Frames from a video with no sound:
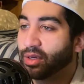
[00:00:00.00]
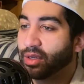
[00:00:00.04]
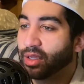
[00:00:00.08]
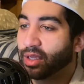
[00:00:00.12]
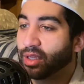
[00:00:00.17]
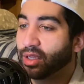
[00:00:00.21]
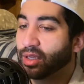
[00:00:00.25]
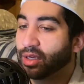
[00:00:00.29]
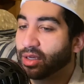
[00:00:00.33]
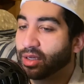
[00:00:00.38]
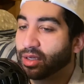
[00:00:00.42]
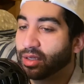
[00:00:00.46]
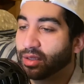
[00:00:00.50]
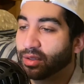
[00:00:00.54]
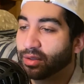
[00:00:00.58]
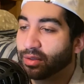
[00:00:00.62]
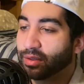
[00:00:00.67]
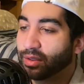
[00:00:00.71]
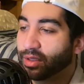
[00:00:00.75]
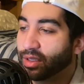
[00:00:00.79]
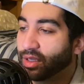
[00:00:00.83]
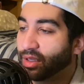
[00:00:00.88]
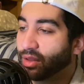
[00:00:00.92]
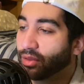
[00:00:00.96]
and
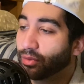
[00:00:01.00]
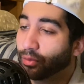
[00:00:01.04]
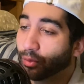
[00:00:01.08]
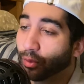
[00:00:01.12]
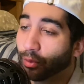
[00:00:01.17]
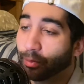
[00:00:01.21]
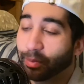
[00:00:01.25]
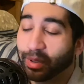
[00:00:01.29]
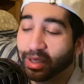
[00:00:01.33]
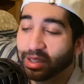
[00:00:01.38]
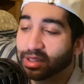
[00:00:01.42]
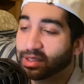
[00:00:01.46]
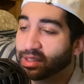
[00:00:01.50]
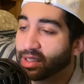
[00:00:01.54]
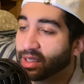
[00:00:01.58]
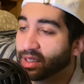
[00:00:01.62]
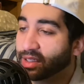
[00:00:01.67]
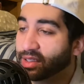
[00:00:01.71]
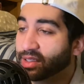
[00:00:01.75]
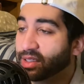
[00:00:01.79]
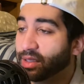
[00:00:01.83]
he threw a pick six,